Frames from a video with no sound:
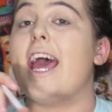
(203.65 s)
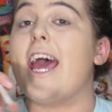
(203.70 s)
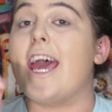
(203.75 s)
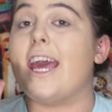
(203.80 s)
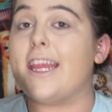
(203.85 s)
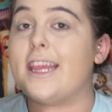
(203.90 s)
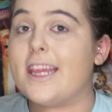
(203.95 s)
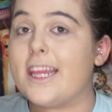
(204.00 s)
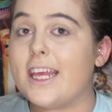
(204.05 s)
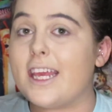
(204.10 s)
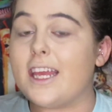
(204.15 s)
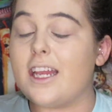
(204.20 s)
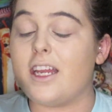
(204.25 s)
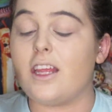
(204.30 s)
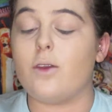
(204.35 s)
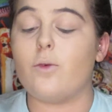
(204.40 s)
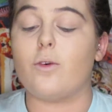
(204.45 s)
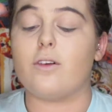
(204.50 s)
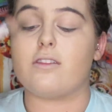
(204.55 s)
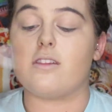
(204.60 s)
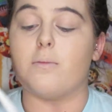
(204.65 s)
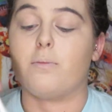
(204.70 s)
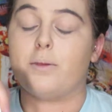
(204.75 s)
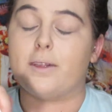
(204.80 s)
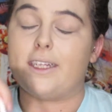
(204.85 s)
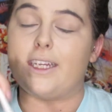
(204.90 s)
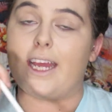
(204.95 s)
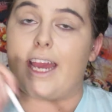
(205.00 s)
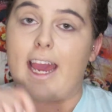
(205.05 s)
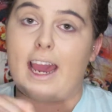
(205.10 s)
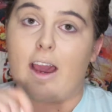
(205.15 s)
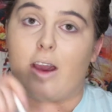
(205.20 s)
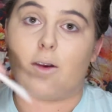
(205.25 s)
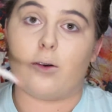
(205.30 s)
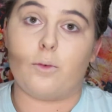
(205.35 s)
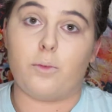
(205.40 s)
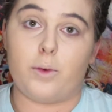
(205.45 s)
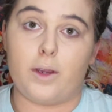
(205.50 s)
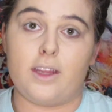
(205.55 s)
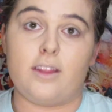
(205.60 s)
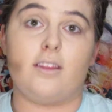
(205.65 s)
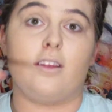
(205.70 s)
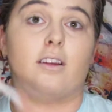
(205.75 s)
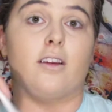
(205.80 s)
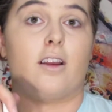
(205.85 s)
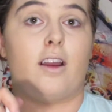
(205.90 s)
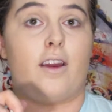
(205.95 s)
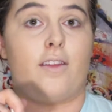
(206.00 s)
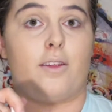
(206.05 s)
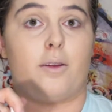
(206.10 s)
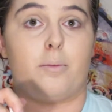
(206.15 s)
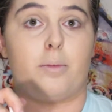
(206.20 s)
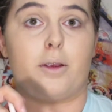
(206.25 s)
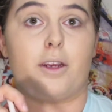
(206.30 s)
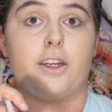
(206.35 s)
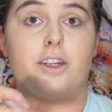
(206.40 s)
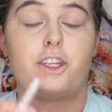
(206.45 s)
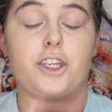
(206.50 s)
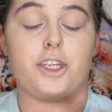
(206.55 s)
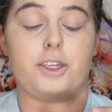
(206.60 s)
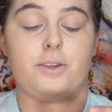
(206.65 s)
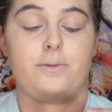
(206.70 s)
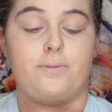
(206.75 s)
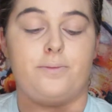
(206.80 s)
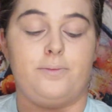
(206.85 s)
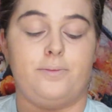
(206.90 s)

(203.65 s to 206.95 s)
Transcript: And then you want to blend it out with your other brush.